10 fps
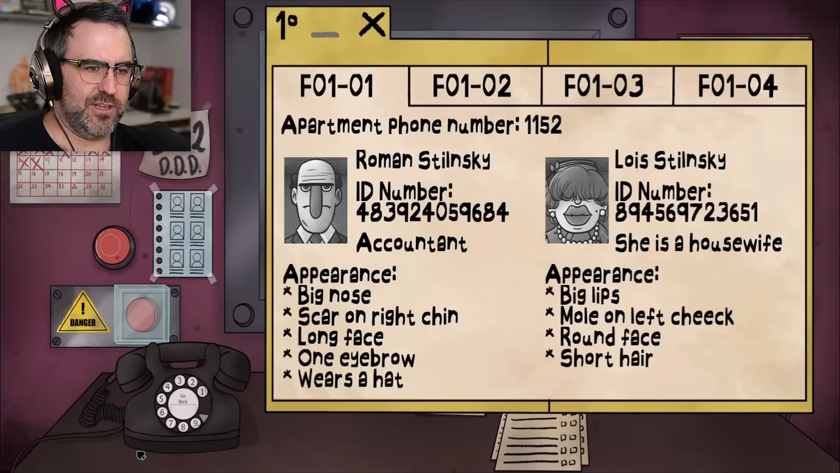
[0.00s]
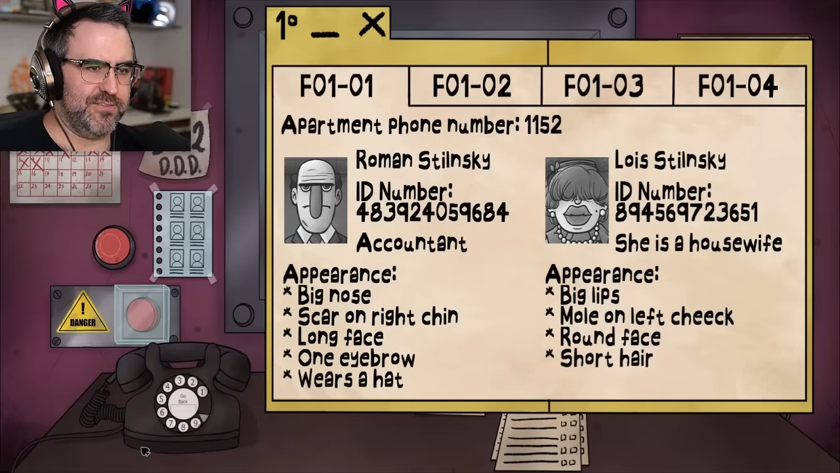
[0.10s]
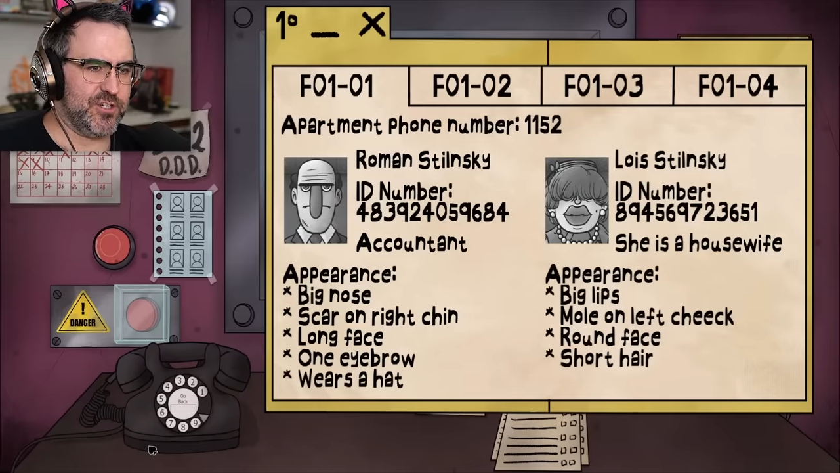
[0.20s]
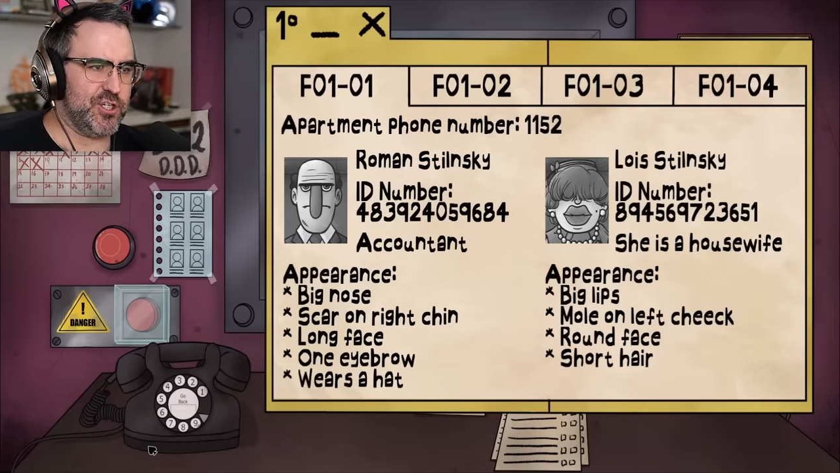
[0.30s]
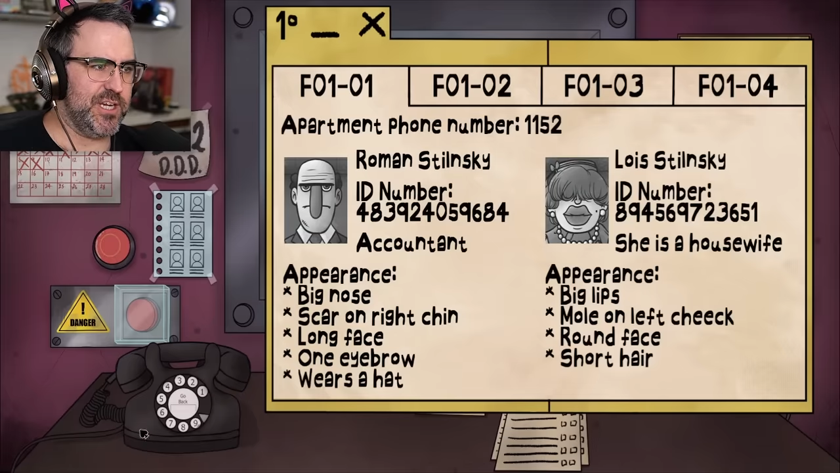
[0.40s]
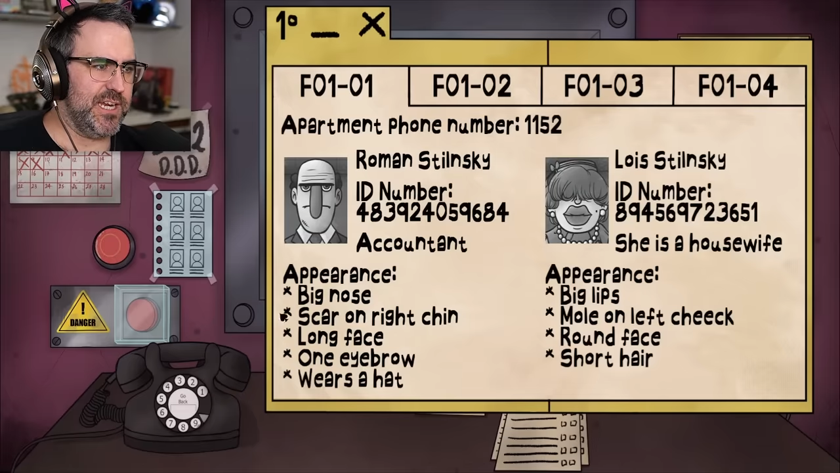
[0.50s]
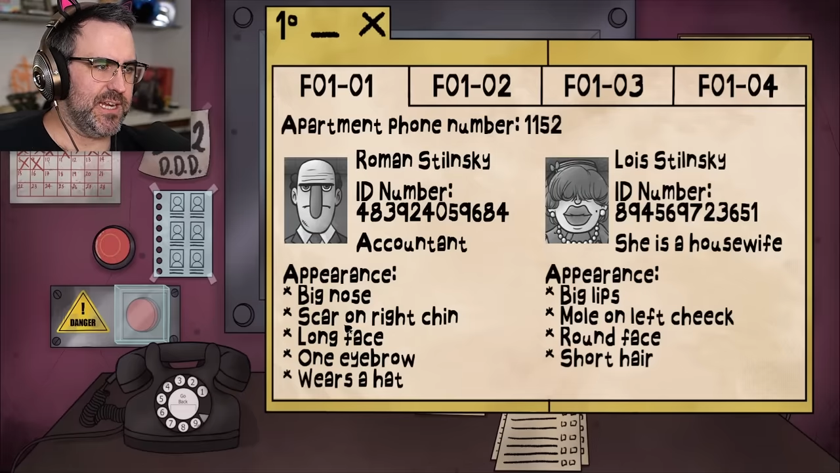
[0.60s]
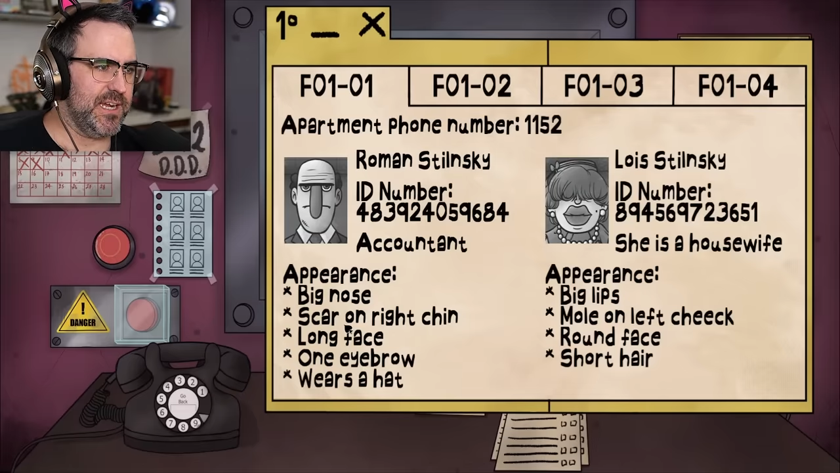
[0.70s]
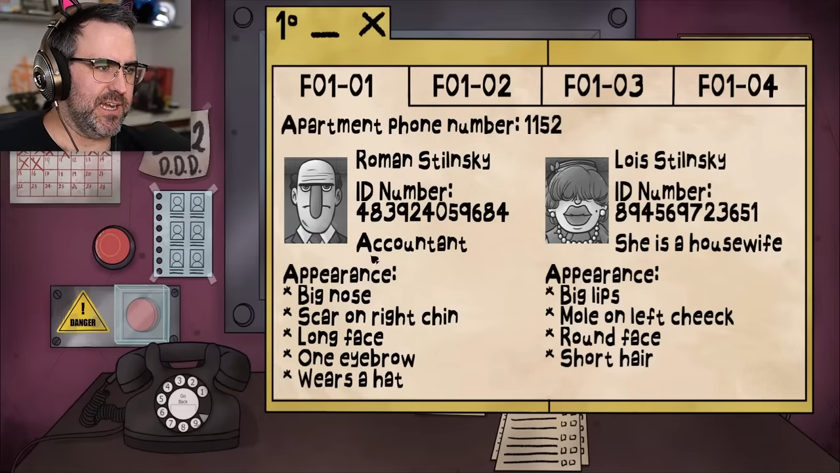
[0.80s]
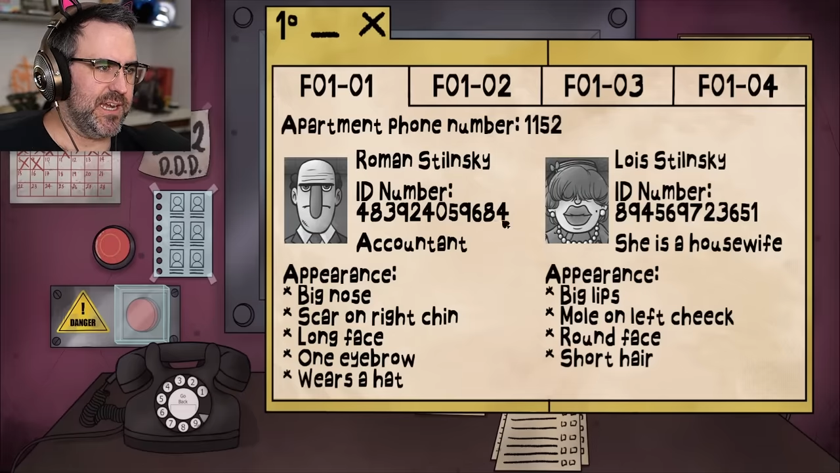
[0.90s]
left
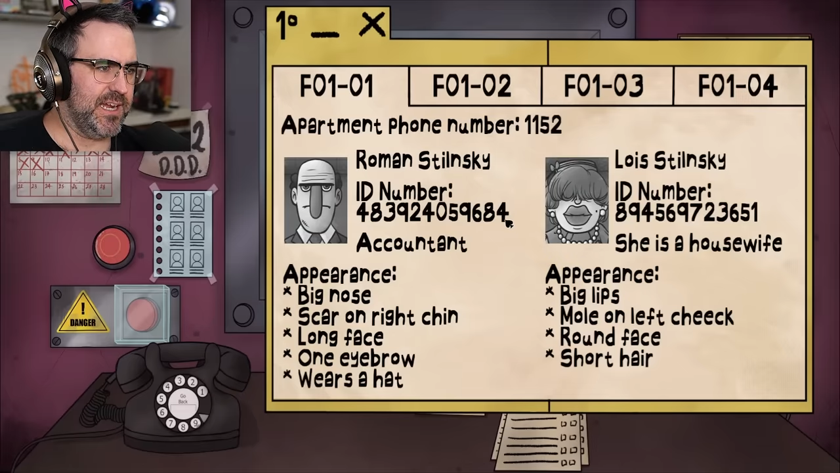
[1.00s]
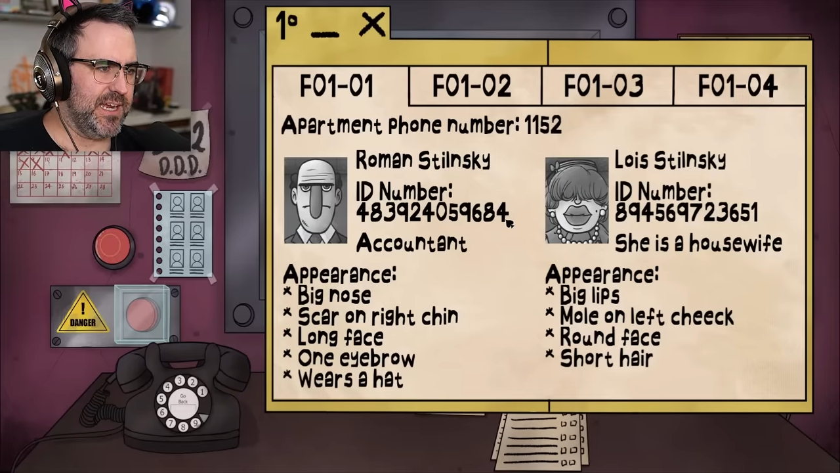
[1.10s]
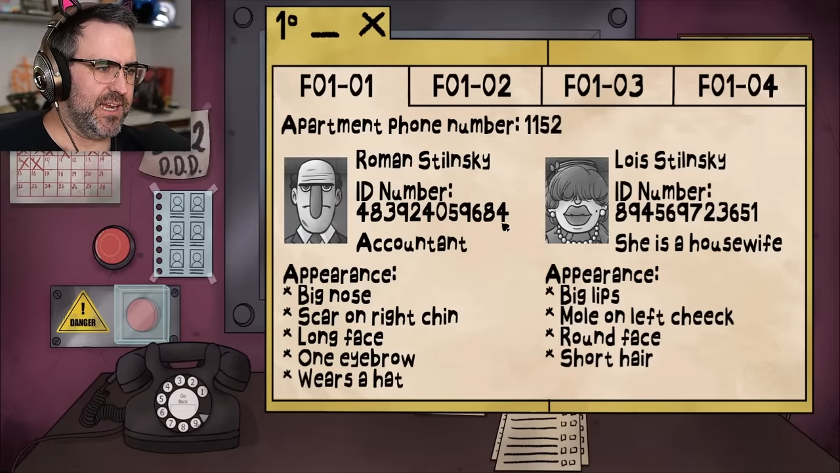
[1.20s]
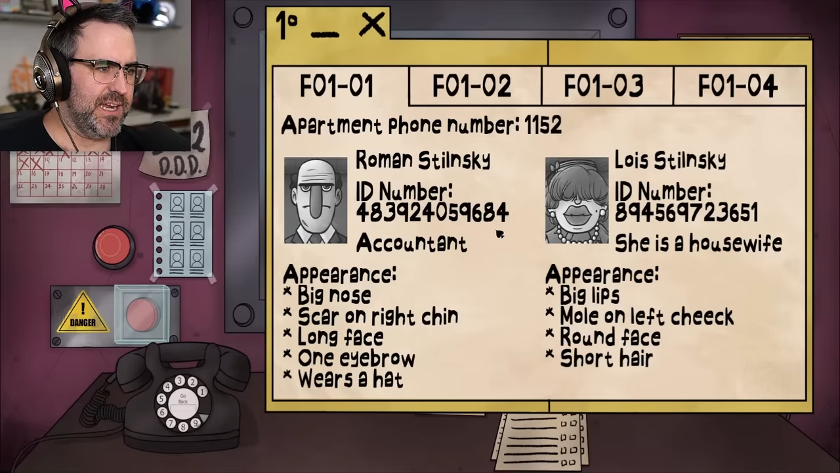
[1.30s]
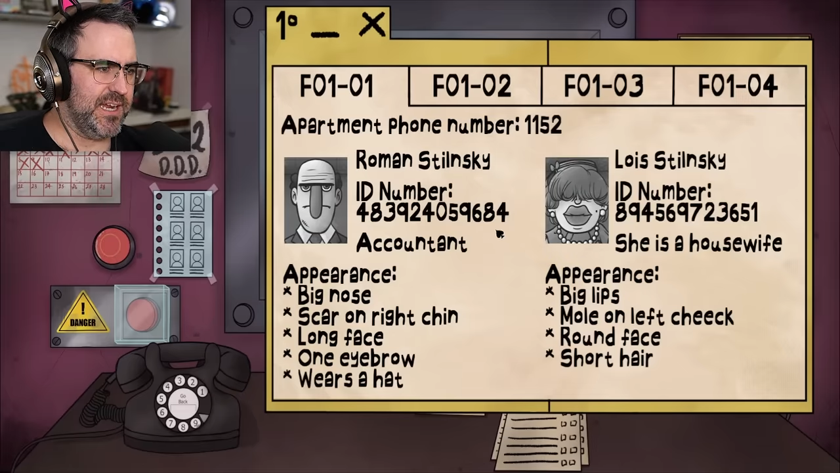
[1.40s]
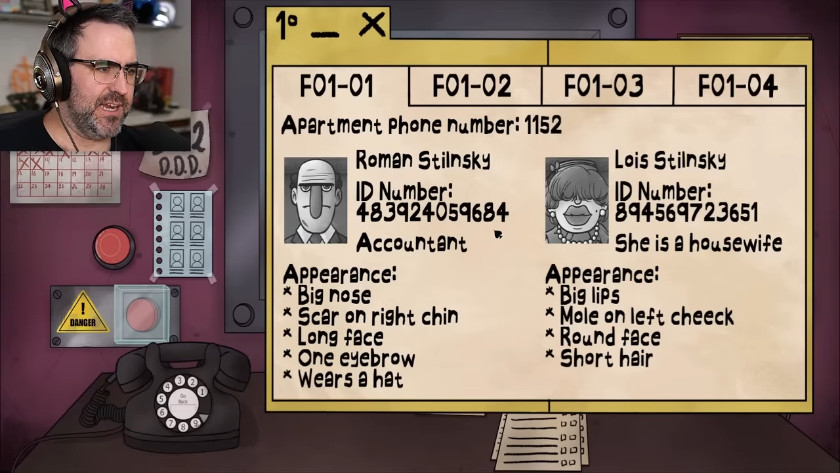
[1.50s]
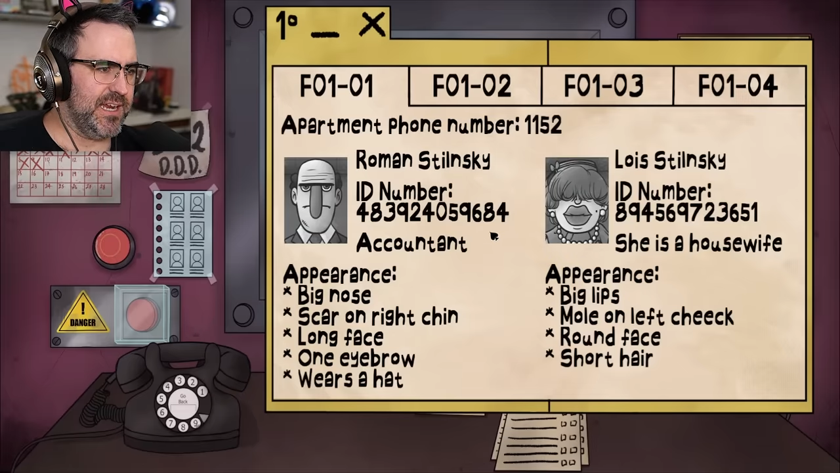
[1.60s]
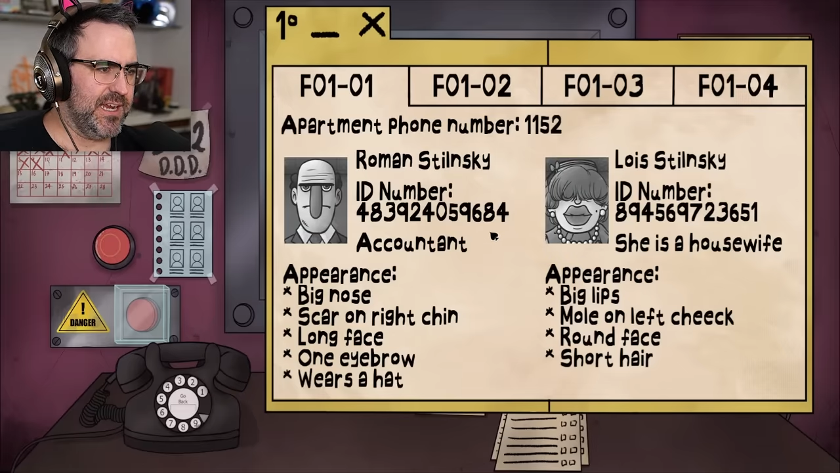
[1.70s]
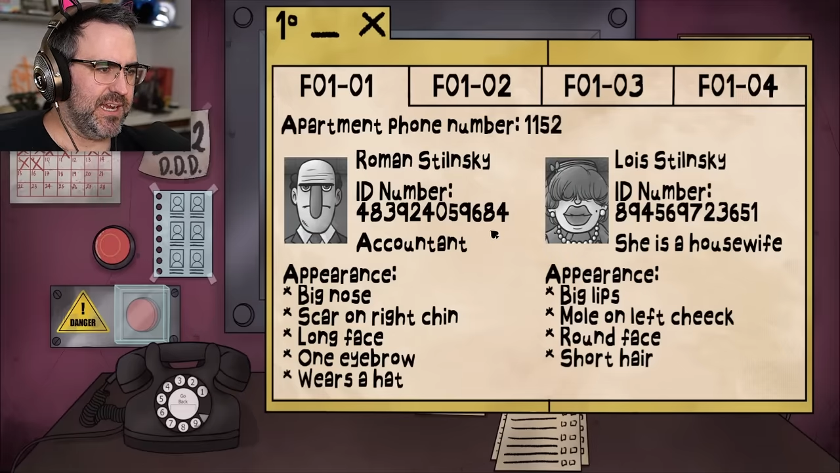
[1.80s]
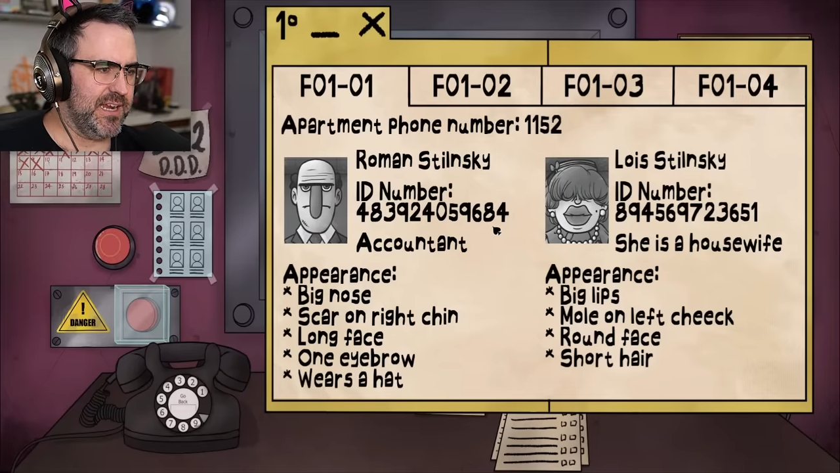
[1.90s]
cheek.
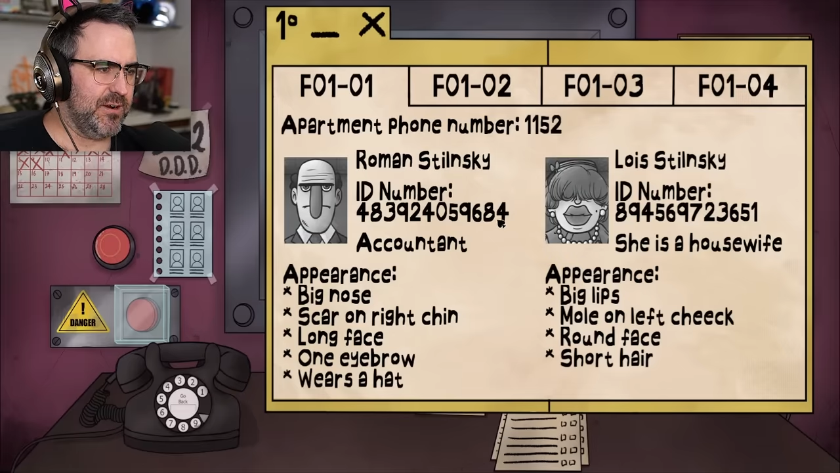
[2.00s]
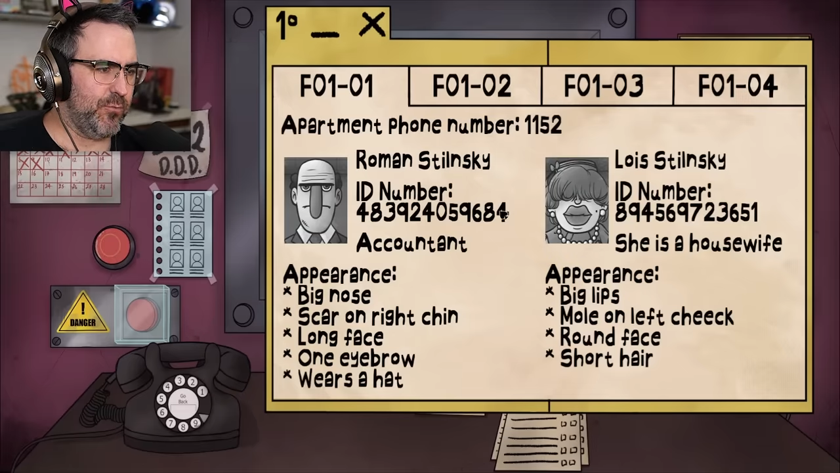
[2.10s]
Uh,